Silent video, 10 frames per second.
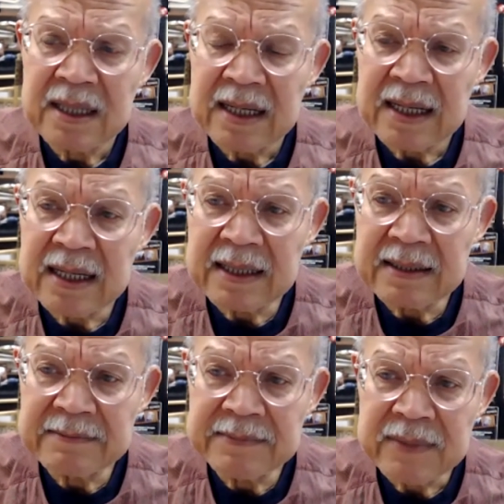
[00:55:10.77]

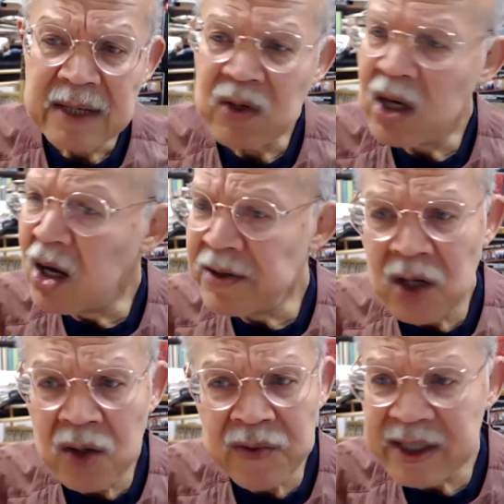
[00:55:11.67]
And we all
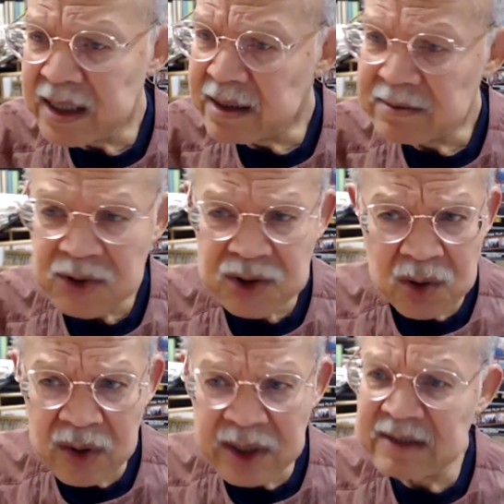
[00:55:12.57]
know the
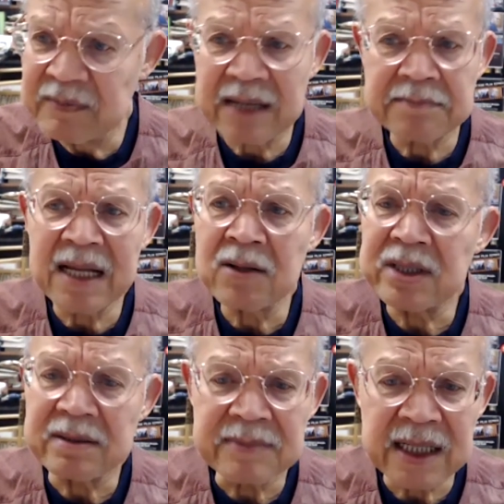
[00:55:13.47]
stories about
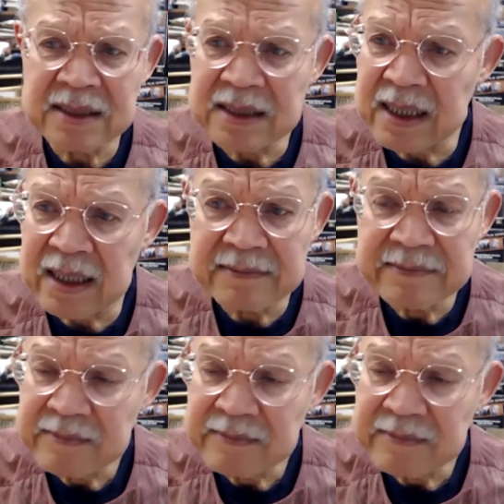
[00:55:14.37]
Malcolm, and